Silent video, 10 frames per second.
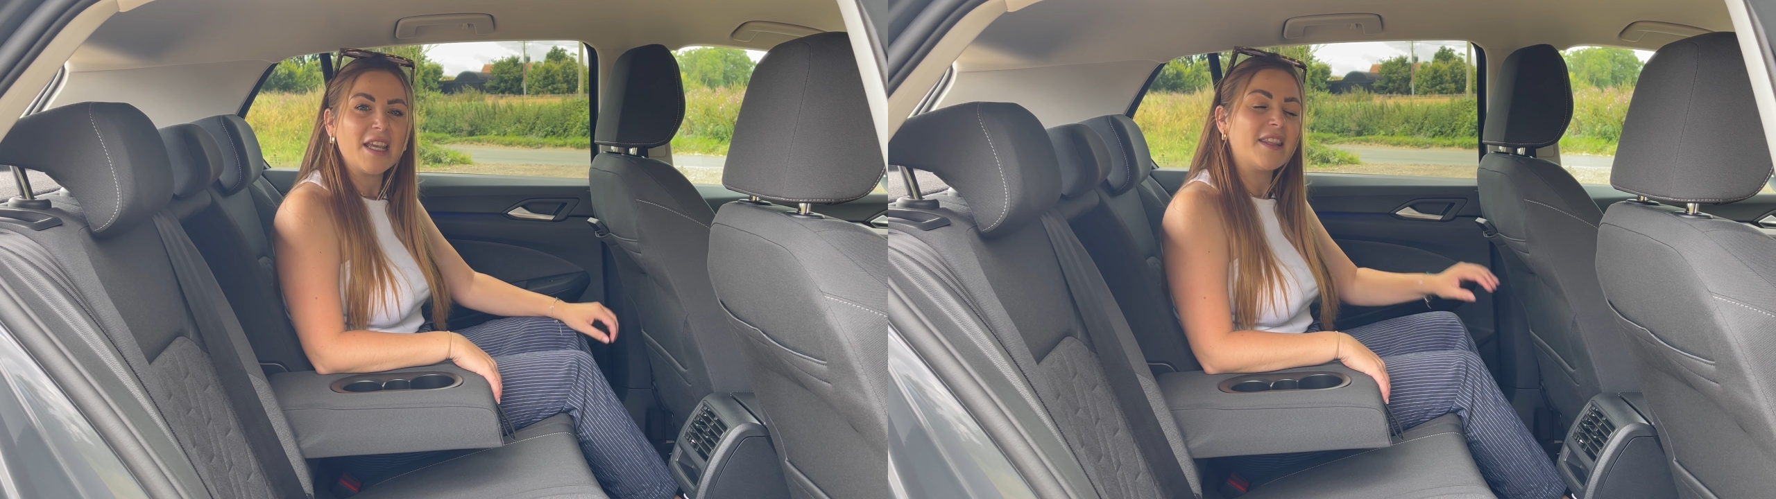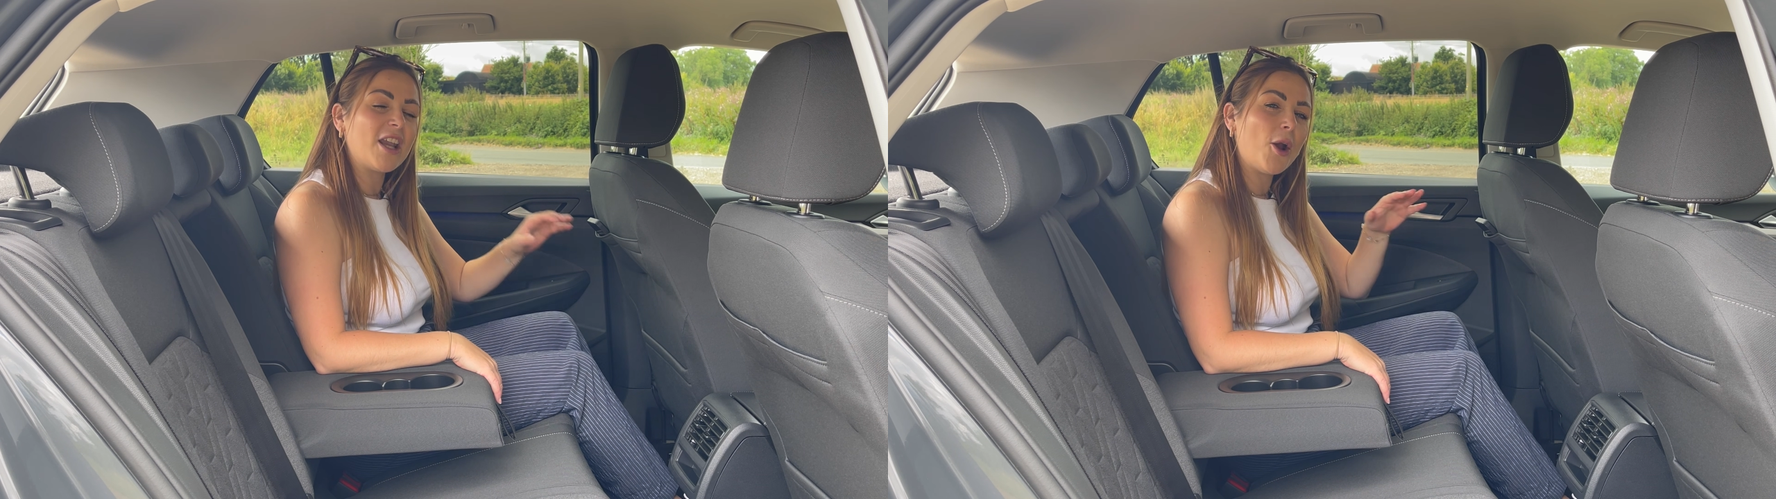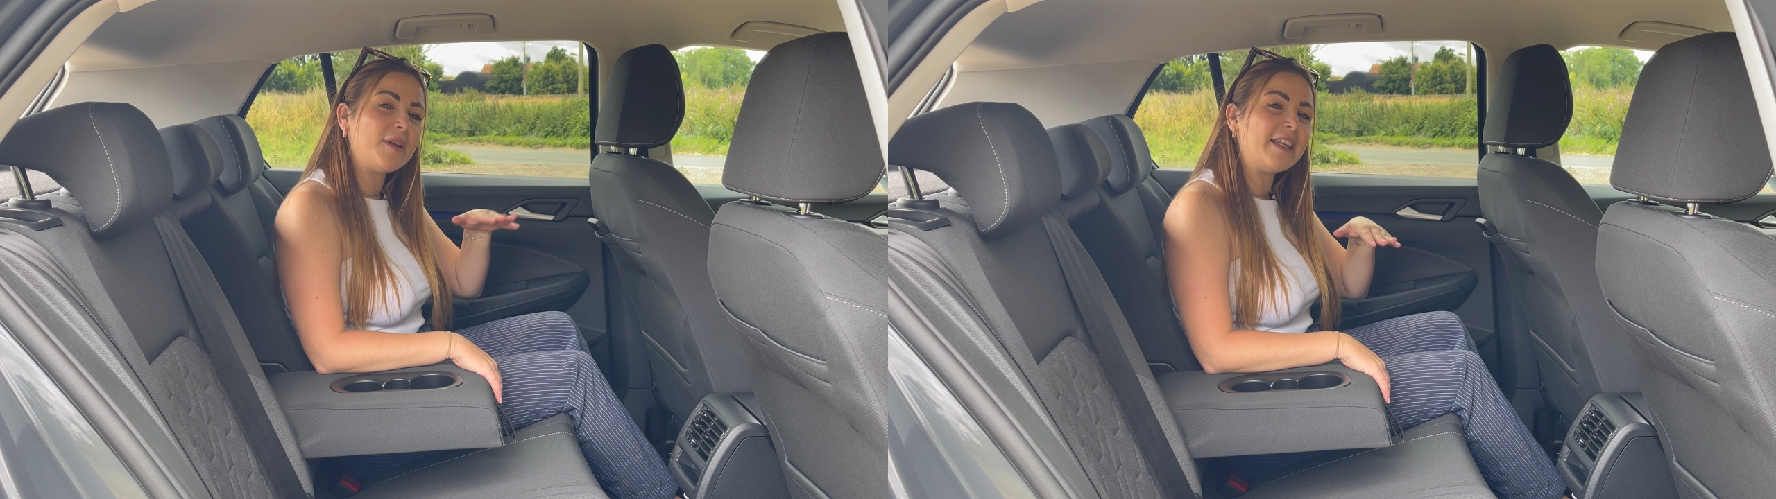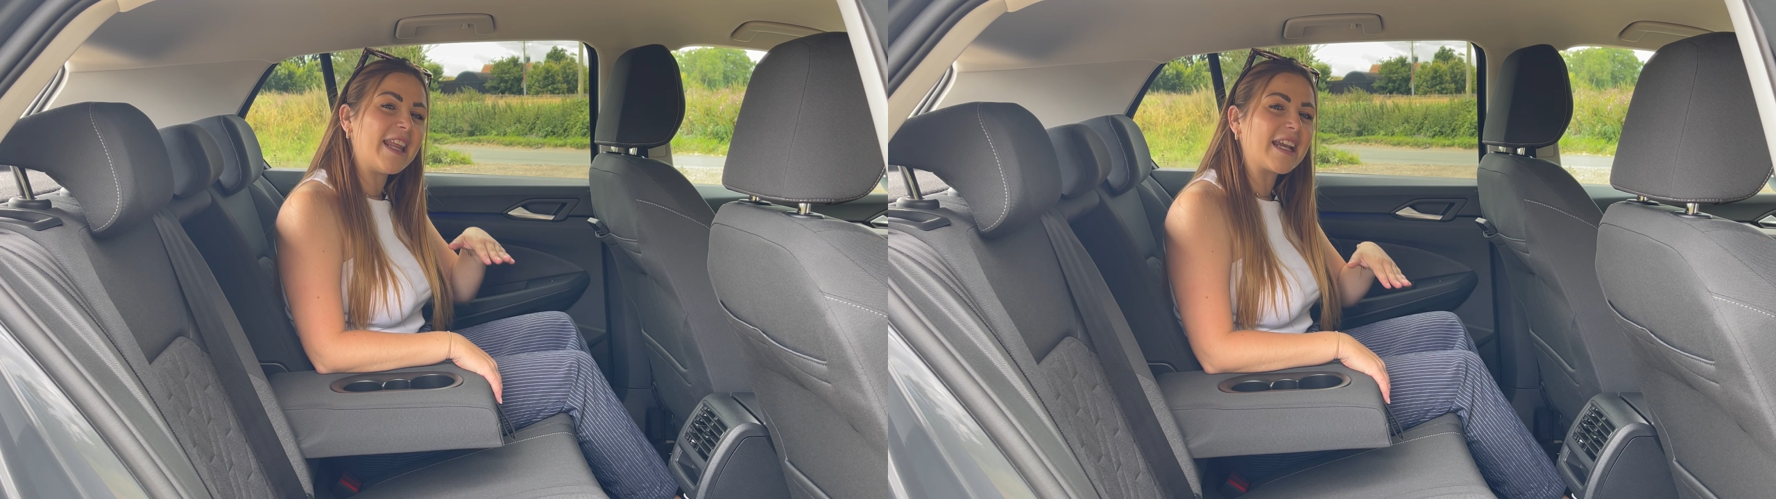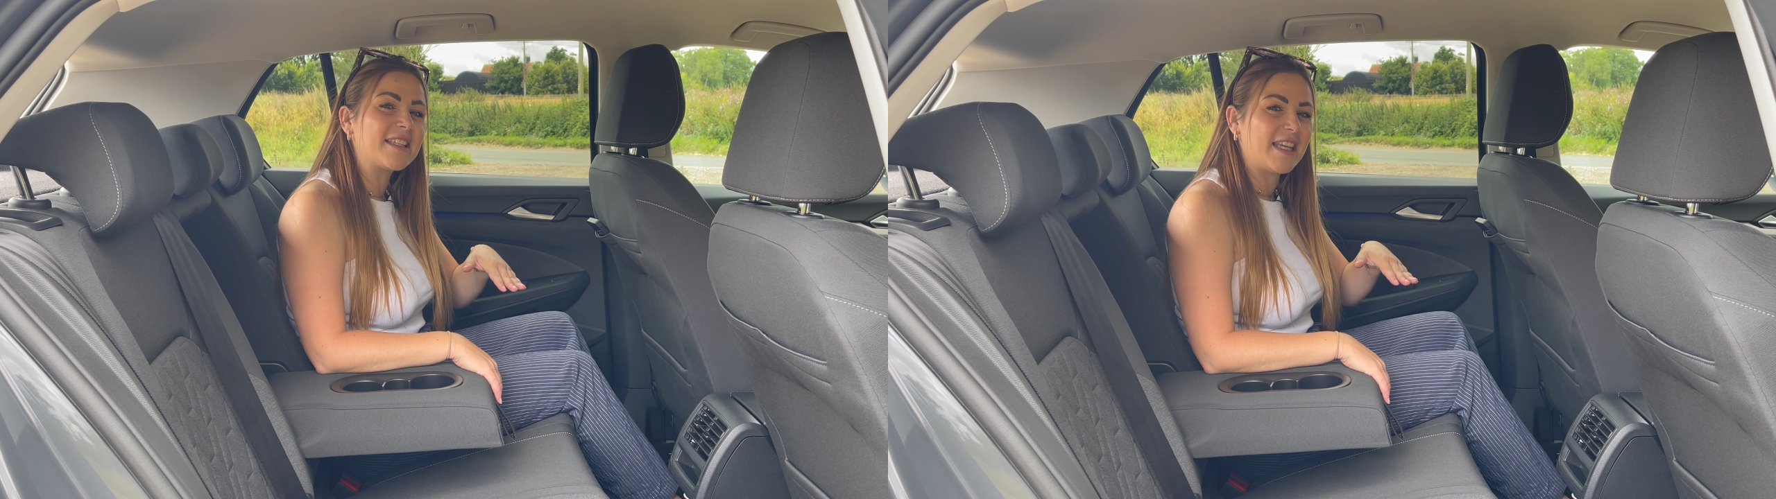The only
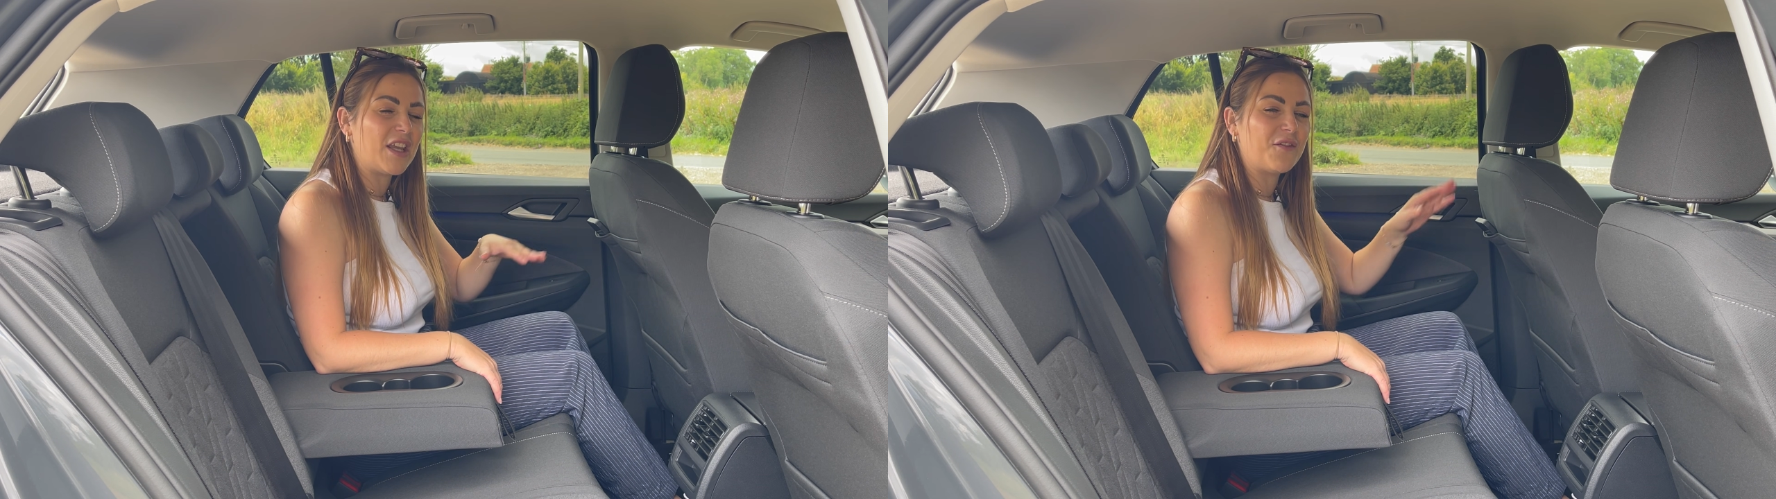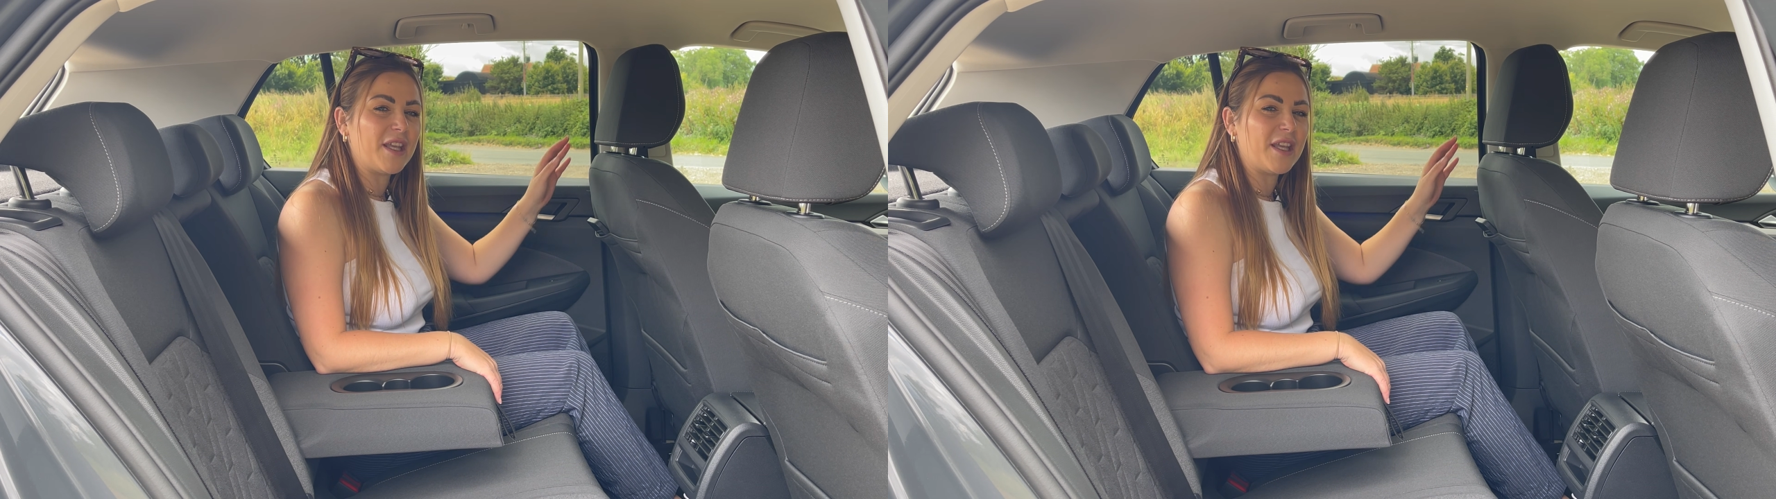negative